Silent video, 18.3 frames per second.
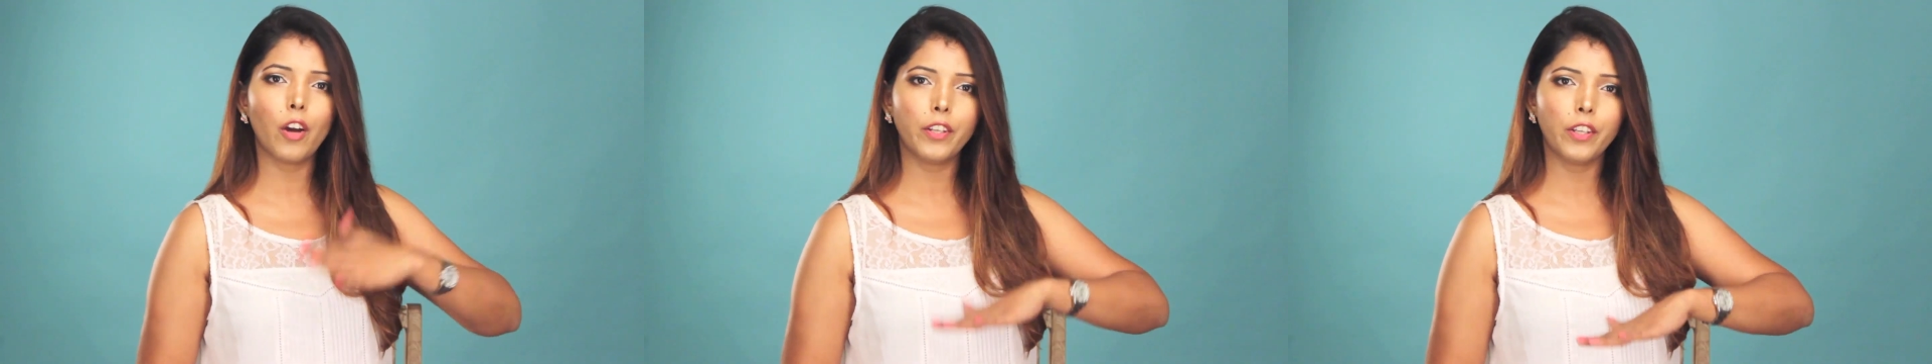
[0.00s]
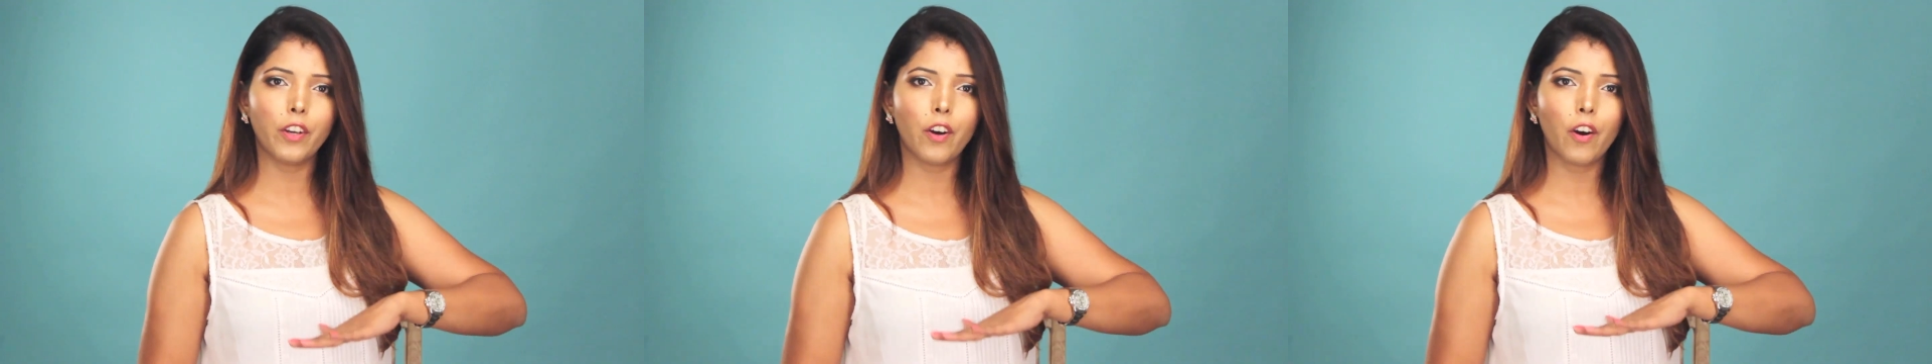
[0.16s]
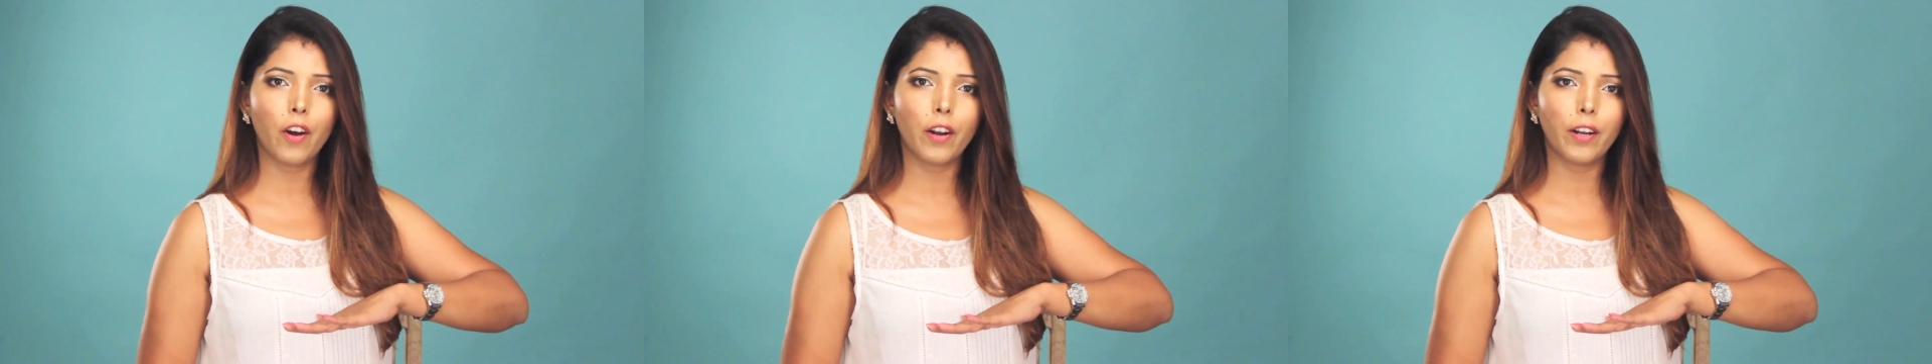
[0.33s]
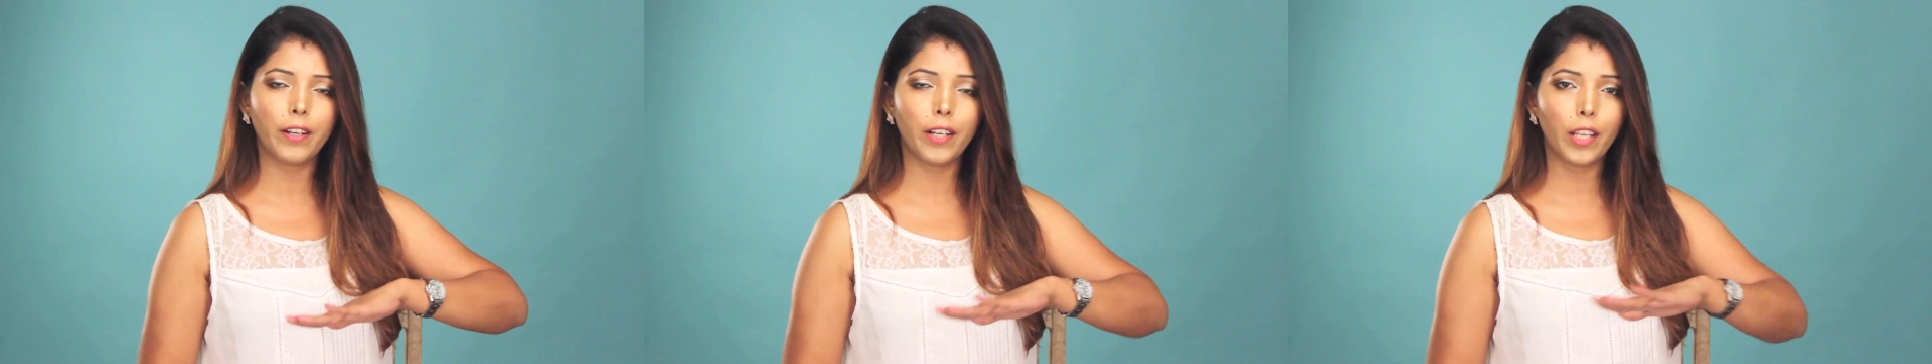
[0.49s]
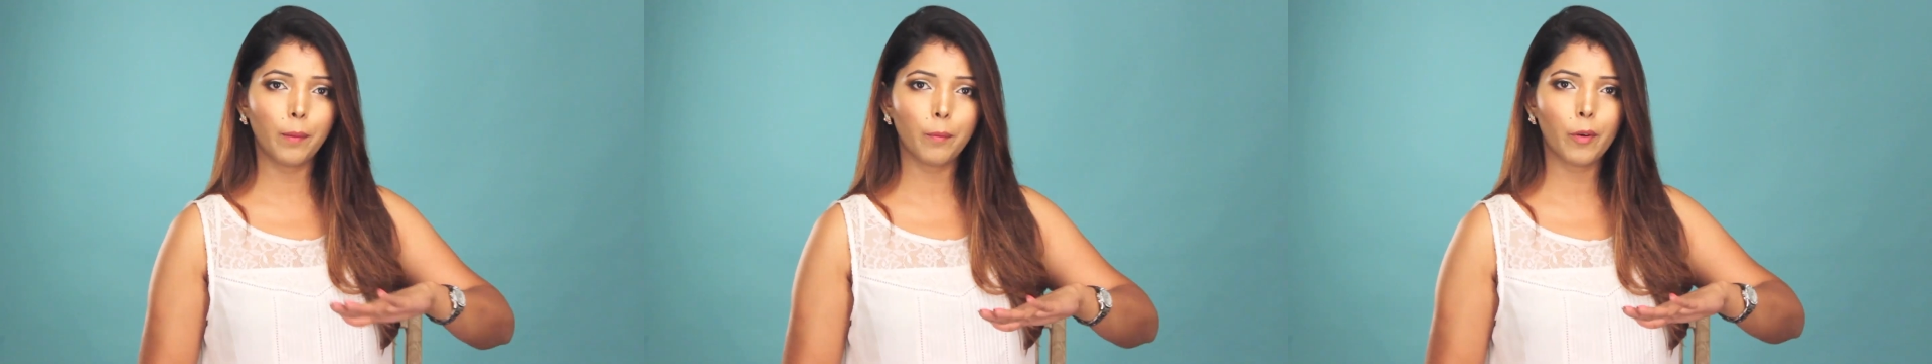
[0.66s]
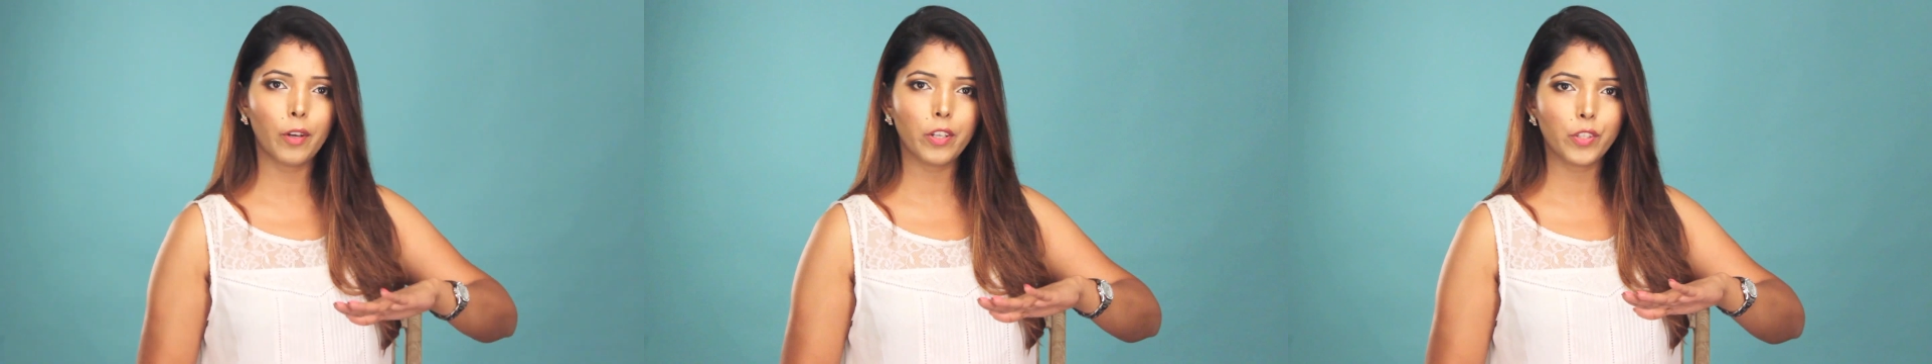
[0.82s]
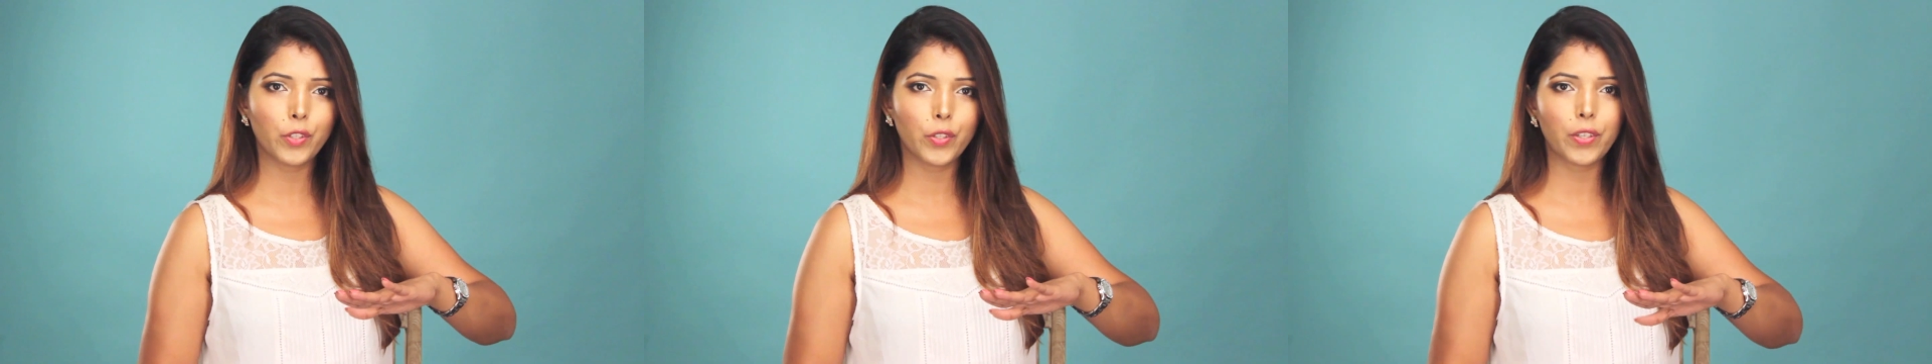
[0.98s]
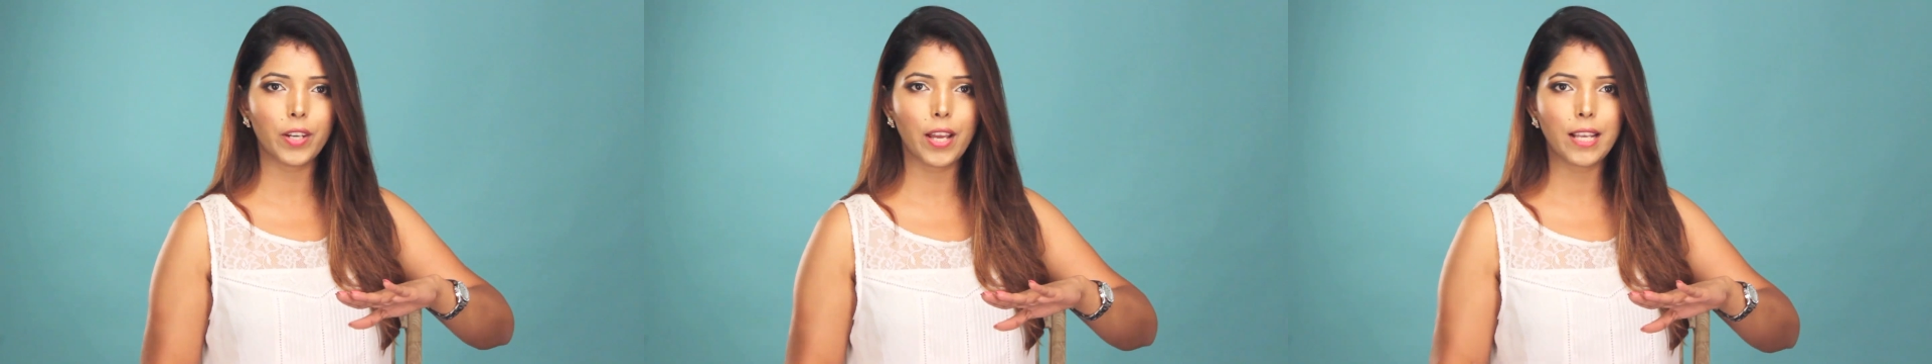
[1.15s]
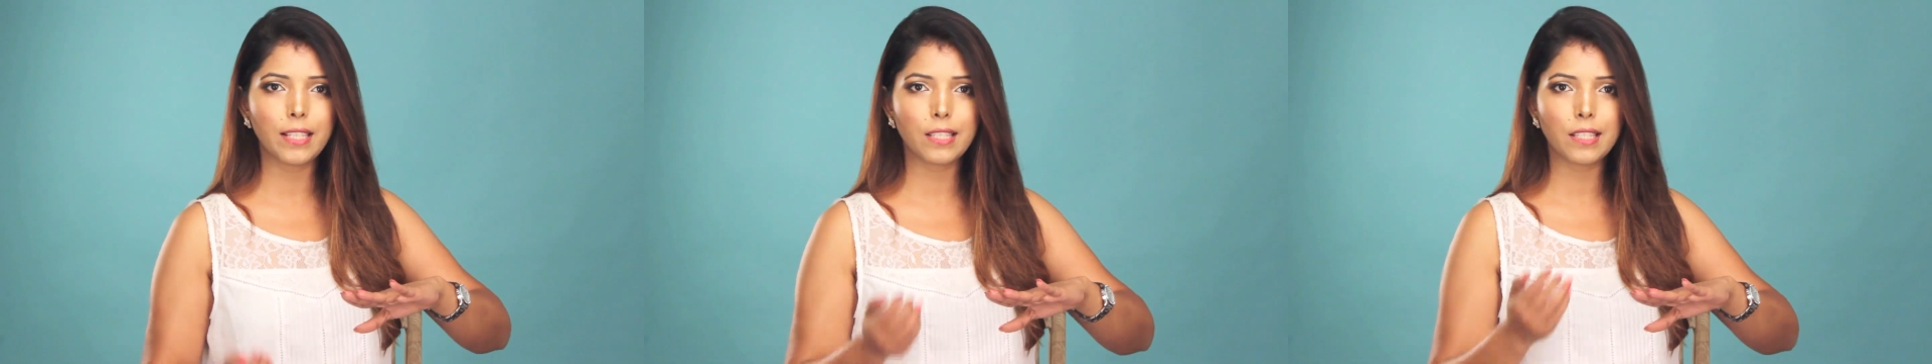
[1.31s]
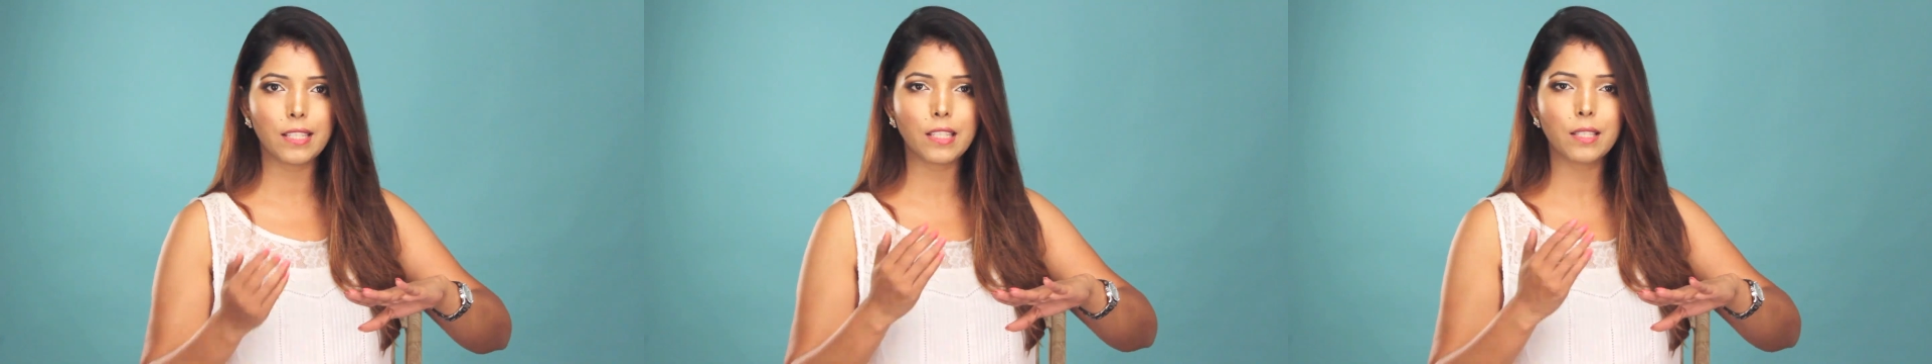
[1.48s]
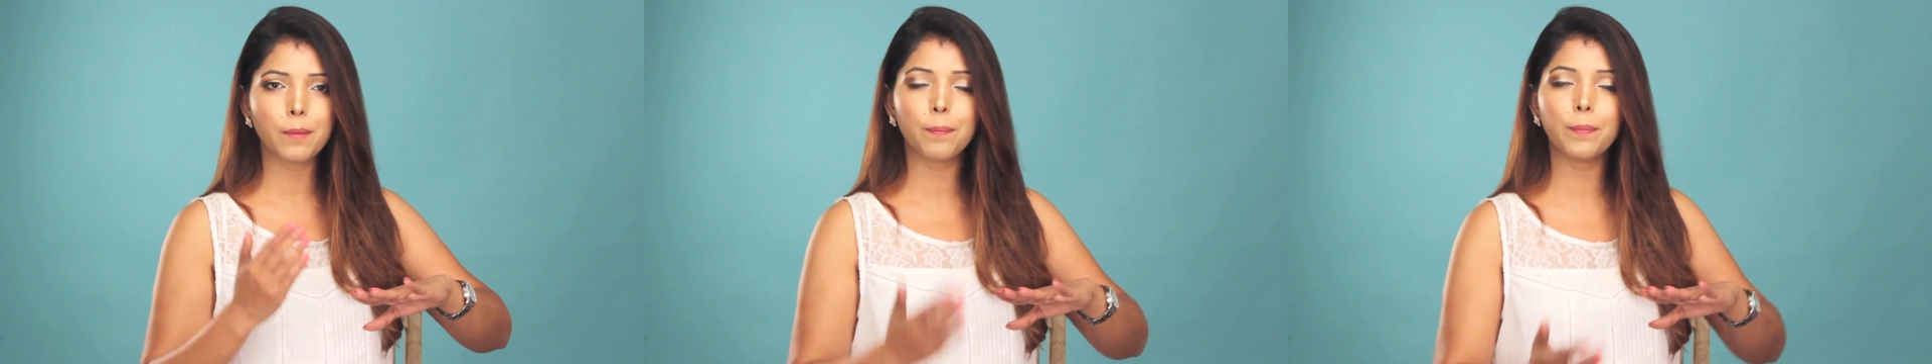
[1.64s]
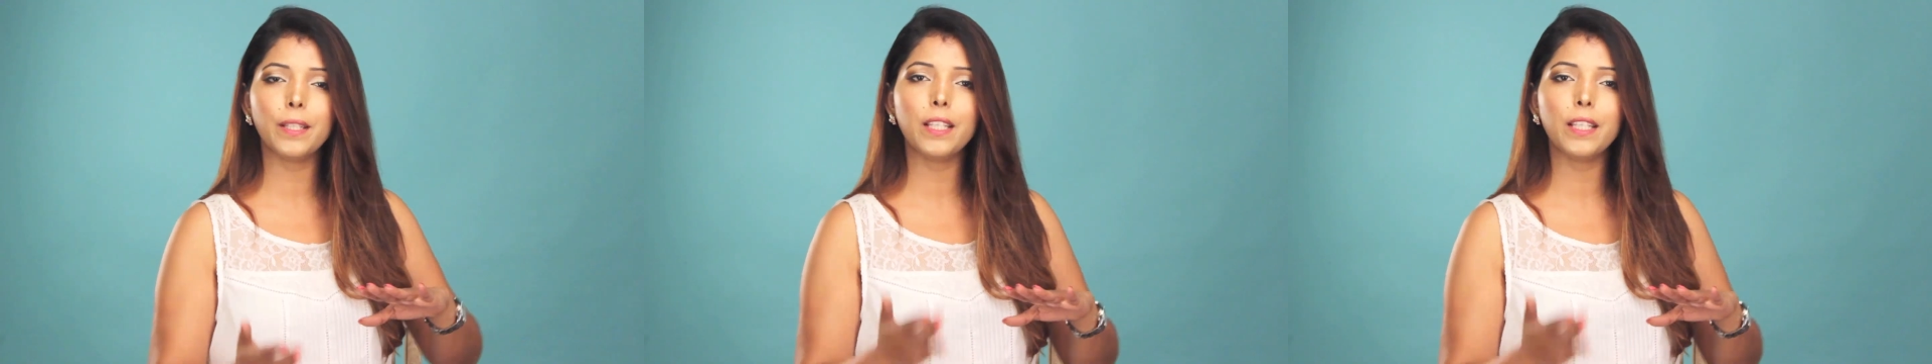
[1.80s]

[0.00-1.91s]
on your day moisturizers,